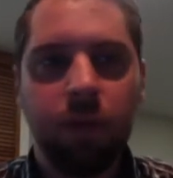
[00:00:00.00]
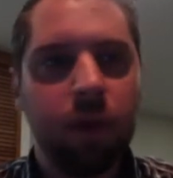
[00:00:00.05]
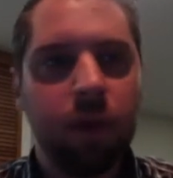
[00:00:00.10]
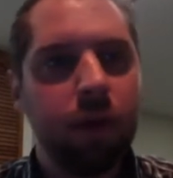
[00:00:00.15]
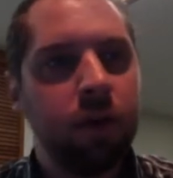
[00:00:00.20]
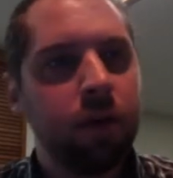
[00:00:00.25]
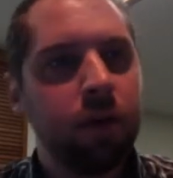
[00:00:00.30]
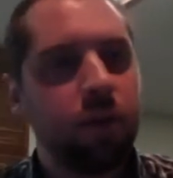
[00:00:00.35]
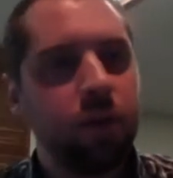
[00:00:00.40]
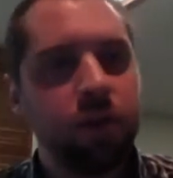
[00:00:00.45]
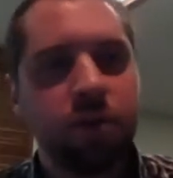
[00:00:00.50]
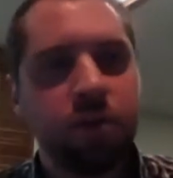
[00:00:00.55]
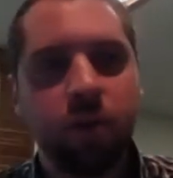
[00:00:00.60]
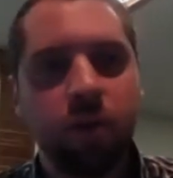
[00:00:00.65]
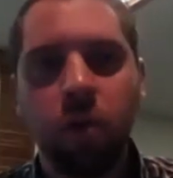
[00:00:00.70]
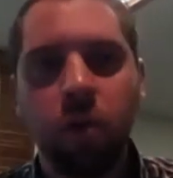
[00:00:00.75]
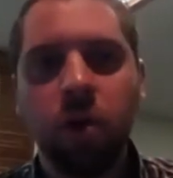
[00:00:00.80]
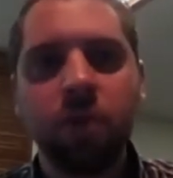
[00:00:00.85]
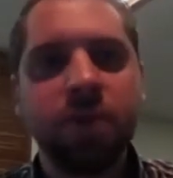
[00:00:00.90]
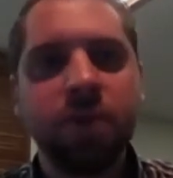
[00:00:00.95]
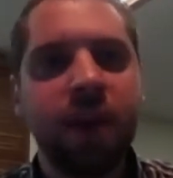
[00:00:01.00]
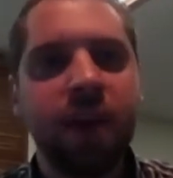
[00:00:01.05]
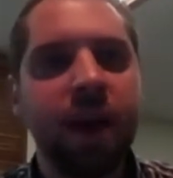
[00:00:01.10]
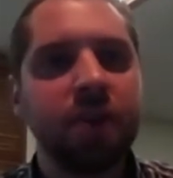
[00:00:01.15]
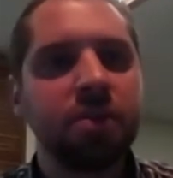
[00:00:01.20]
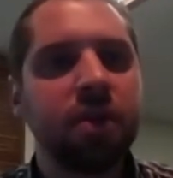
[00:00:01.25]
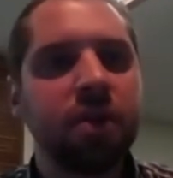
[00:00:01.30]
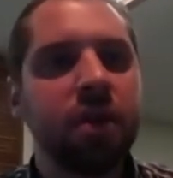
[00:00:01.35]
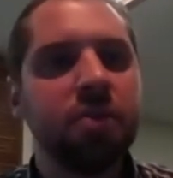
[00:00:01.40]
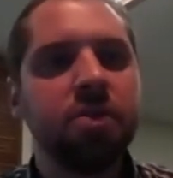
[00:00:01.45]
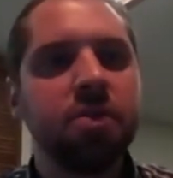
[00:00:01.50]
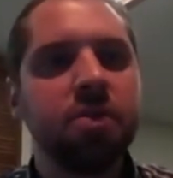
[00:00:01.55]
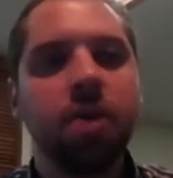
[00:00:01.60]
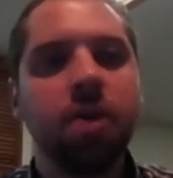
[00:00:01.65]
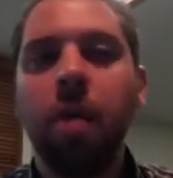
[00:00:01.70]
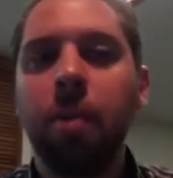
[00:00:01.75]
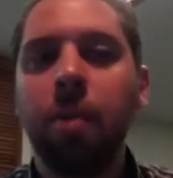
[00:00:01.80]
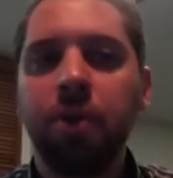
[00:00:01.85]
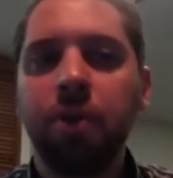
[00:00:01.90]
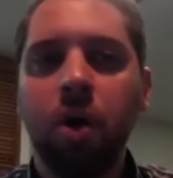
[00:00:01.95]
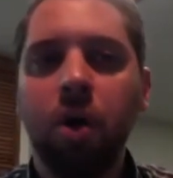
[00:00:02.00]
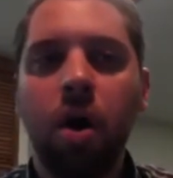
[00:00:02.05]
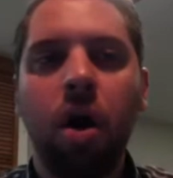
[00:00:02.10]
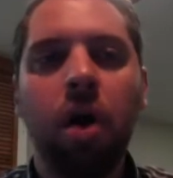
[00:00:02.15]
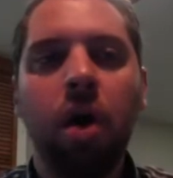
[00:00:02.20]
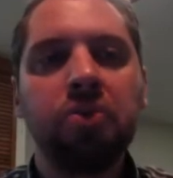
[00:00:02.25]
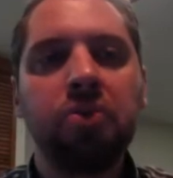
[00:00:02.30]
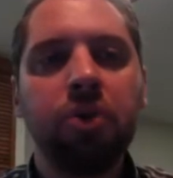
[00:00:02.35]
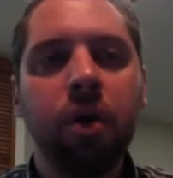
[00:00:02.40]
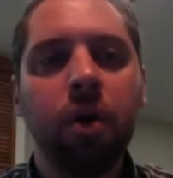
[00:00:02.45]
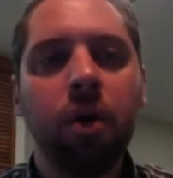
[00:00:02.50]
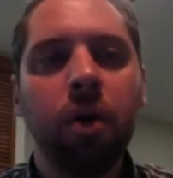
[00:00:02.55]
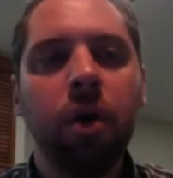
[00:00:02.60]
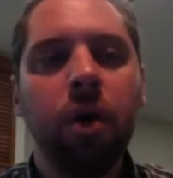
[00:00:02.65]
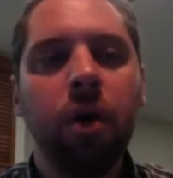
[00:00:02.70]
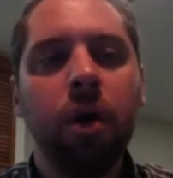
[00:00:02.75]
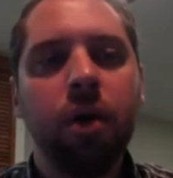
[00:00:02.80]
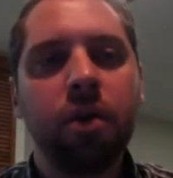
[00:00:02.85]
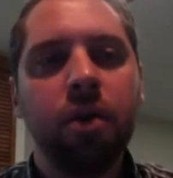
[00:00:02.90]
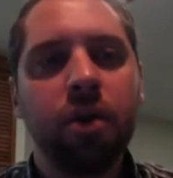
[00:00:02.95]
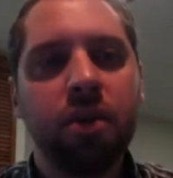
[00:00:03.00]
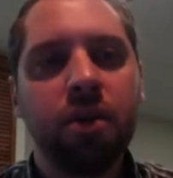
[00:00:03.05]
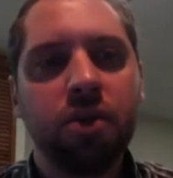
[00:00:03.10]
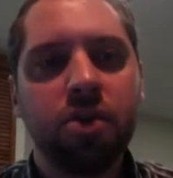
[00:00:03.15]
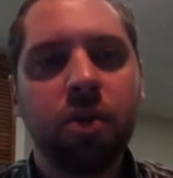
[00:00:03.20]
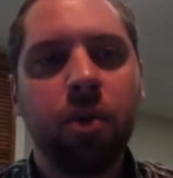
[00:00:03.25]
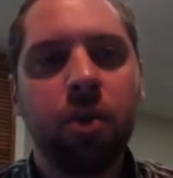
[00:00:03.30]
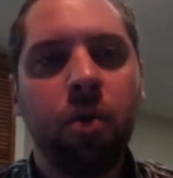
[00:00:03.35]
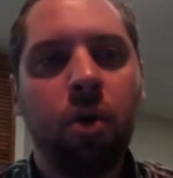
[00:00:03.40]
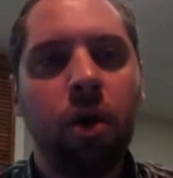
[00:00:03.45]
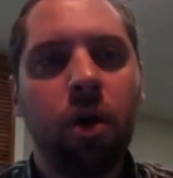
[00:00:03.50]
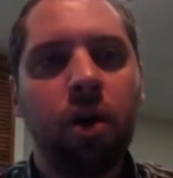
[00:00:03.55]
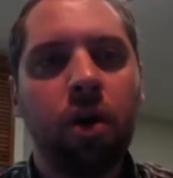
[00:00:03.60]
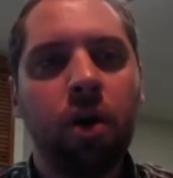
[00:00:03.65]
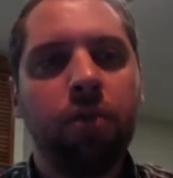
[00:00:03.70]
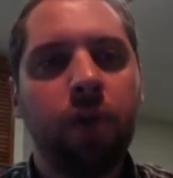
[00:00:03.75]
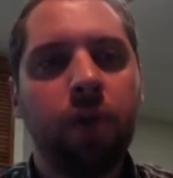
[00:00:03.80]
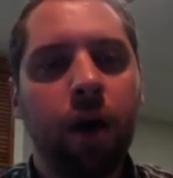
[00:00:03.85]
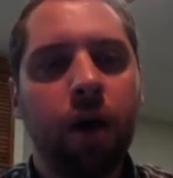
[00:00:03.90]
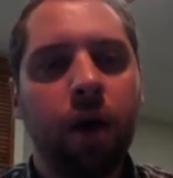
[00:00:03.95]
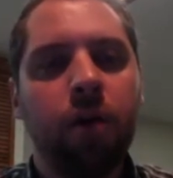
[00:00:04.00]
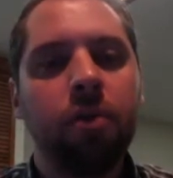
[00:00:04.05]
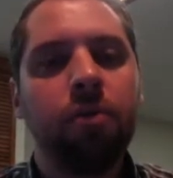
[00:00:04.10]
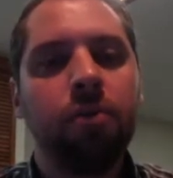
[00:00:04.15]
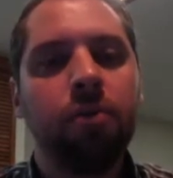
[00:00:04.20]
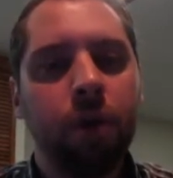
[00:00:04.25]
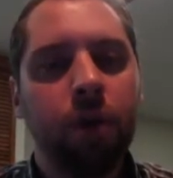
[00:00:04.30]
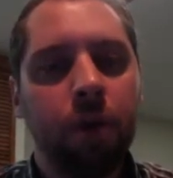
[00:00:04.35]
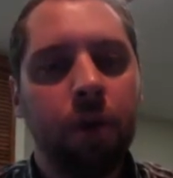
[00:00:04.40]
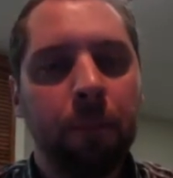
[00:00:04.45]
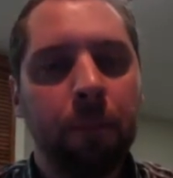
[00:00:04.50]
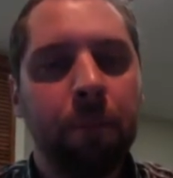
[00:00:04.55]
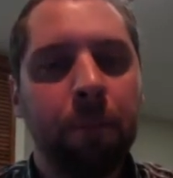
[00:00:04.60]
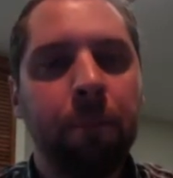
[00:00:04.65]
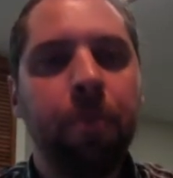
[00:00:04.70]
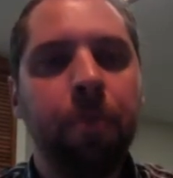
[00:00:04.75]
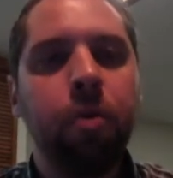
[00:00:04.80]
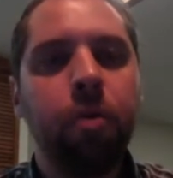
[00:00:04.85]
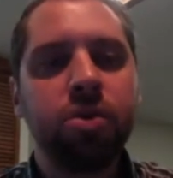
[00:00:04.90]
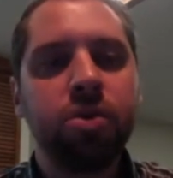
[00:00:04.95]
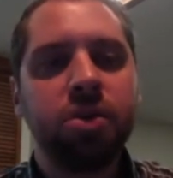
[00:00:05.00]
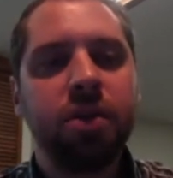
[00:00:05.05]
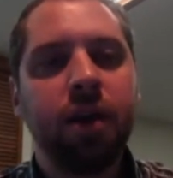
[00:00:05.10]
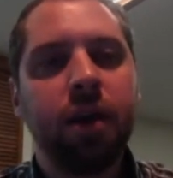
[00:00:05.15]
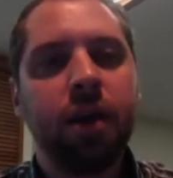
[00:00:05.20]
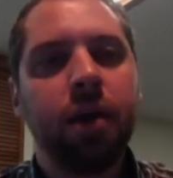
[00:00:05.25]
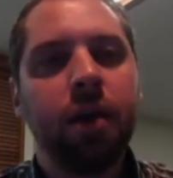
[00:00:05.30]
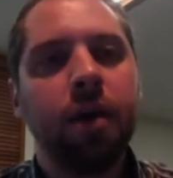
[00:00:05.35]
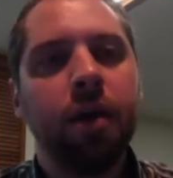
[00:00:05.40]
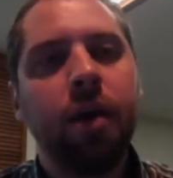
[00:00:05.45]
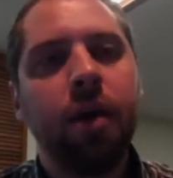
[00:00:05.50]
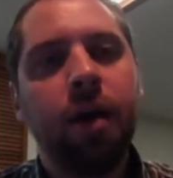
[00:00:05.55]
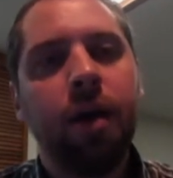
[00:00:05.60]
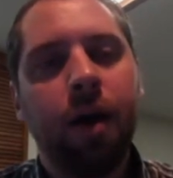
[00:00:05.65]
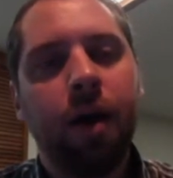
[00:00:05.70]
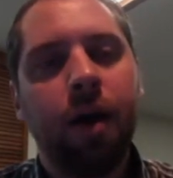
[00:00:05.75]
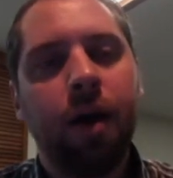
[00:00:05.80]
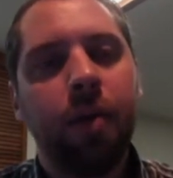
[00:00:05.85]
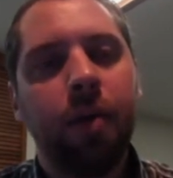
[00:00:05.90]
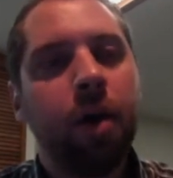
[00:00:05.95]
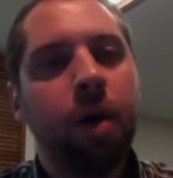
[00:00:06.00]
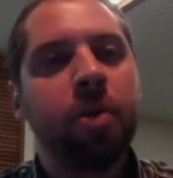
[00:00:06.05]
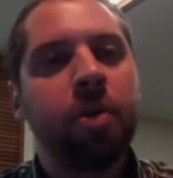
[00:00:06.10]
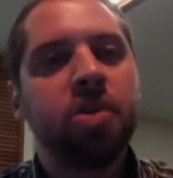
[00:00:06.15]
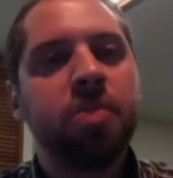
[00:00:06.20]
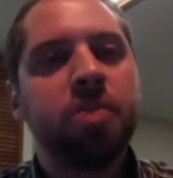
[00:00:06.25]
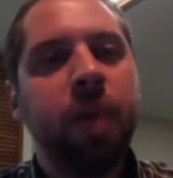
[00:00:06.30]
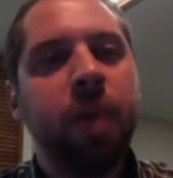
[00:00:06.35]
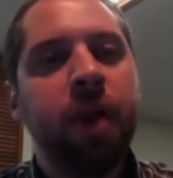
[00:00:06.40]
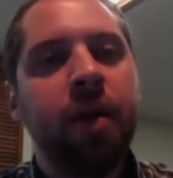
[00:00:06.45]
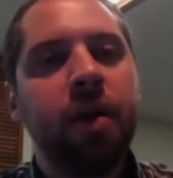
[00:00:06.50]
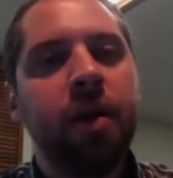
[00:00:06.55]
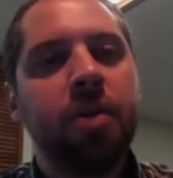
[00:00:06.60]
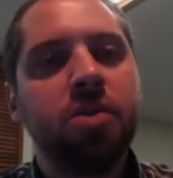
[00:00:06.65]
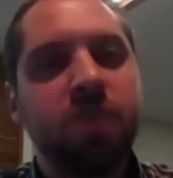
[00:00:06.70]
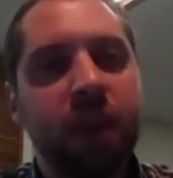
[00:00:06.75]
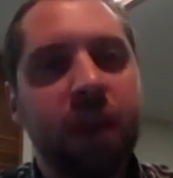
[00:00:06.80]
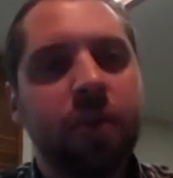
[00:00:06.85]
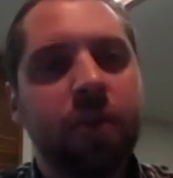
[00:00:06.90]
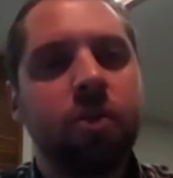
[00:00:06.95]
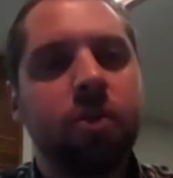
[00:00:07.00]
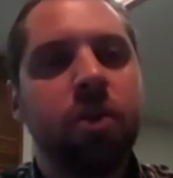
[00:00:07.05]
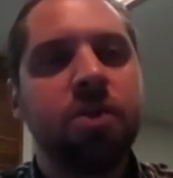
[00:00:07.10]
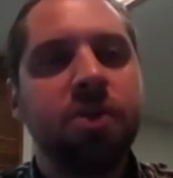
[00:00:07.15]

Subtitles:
they're in support of tax cuts, but they're also supportive of boosting public spending to increase